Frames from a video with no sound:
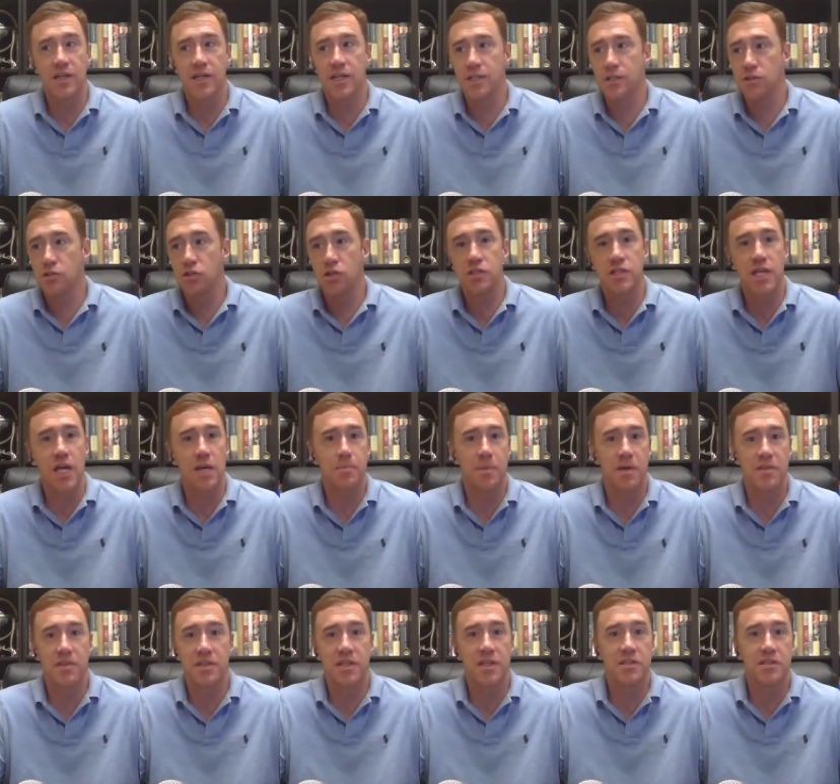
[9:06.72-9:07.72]
looked at by the
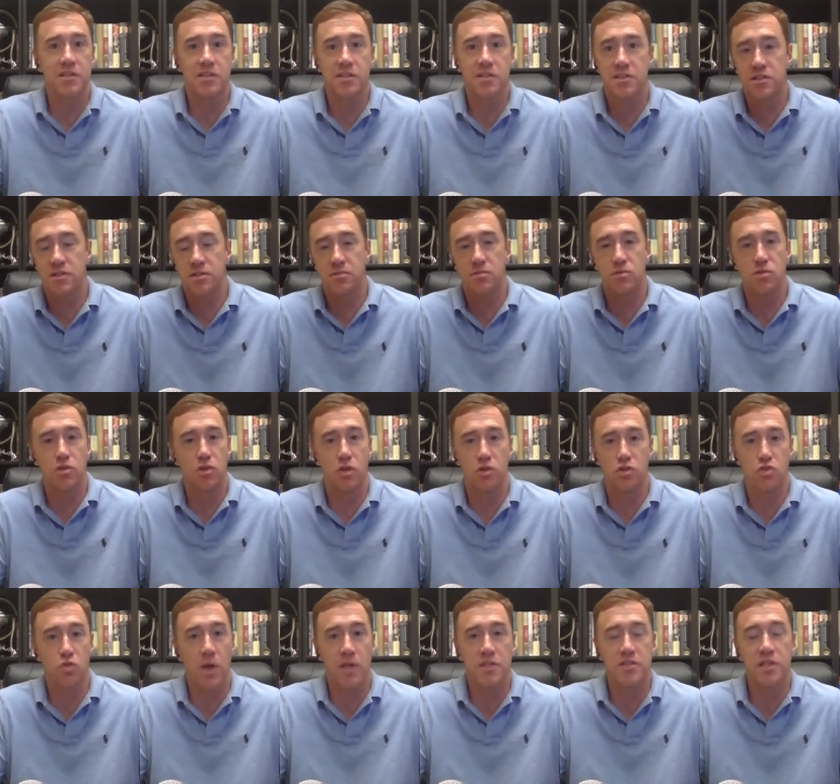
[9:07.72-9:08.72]
dentist, you know,
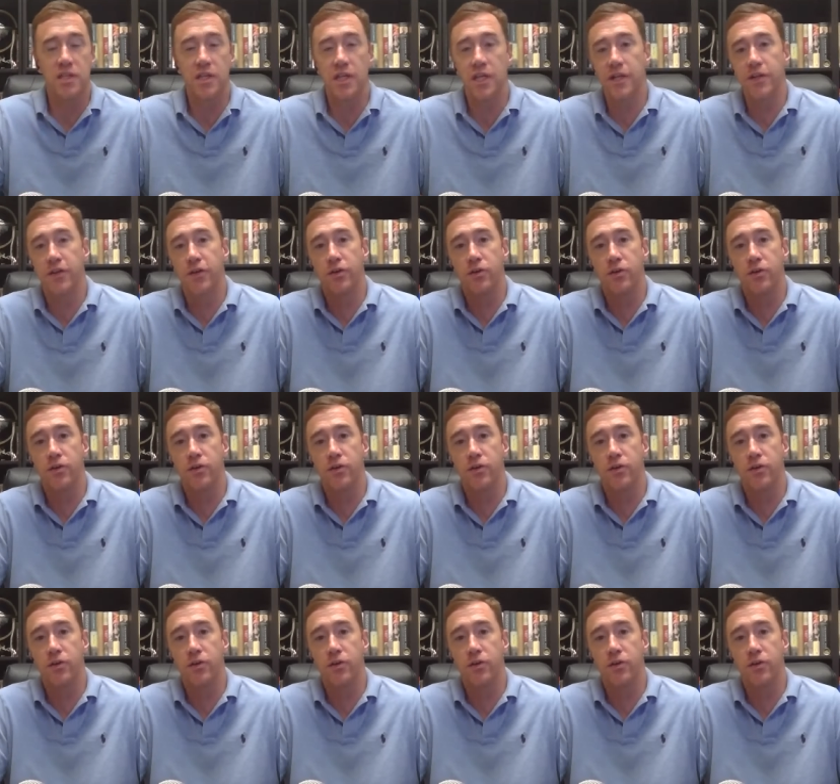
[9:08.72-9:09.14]
twice a year.